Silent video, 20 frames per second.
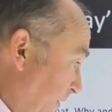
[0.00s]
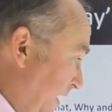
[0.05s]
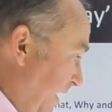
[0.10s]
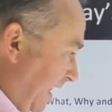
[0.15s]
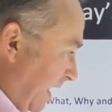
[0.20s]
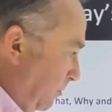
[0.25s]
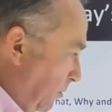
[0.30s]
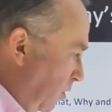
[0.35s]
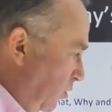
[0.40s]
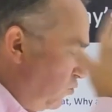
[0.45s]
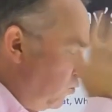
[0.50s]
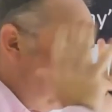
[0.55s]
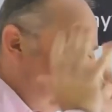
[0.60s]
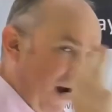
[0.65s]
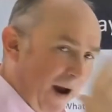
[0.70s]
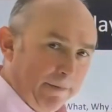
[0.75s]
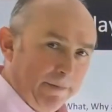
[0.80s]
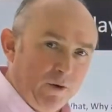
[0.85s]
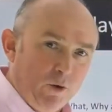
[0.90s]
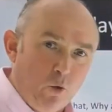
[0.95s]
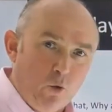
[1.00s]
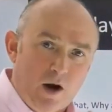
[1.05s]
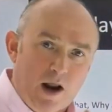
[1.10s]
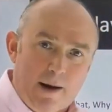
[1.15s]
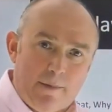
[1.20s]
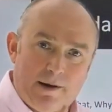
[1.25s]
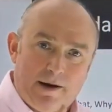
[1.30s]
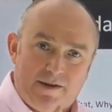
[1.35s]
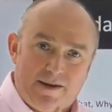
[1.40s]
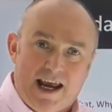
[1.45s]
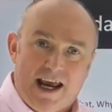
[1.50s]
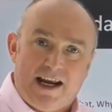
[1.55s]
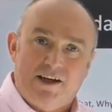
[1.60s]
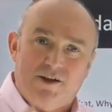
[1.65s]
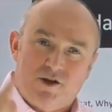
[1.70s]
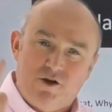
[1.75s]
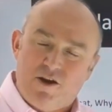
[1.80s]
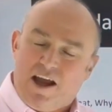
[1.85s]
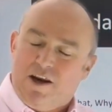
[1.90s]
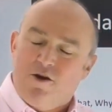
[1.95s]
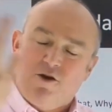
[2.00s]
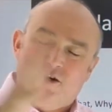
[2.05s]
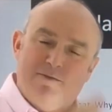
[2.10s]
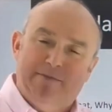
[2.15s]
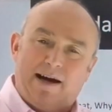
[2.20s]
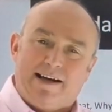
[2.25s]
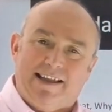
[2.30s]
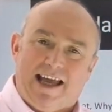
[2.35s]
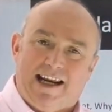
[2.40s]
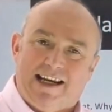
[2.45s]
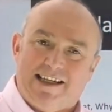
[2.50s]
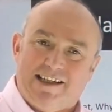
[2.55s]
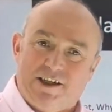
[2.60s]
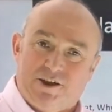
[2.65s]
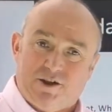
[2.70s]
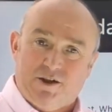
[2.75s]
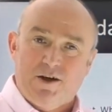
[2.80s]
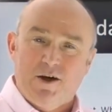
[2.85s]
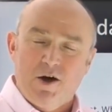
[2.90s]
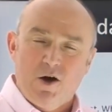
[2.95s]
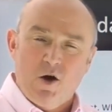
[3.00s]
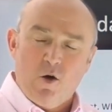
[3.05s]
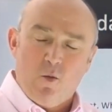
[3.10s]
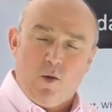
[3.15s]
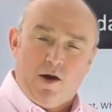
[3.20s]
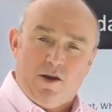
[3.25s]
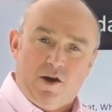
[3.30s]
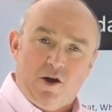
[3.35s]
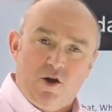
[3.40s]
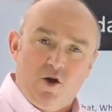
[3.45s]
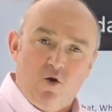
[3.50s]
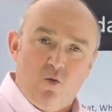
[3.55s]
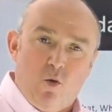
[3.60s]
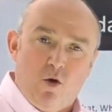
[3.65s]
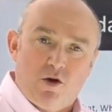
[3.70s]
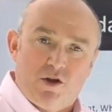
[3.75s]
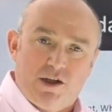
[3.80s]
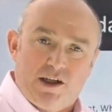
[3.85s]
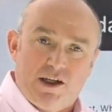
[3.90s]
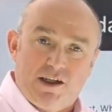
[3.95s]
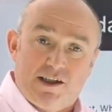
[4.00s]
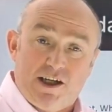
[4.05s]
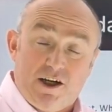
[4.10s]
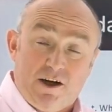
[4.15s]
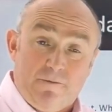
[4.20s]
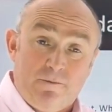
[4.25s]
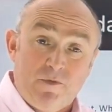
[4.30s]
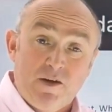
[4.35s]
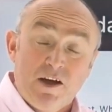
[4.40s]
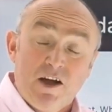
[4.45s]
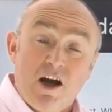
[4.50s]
And then we'll wrap it all up at the end, so then you can make that decision whether you want to continue.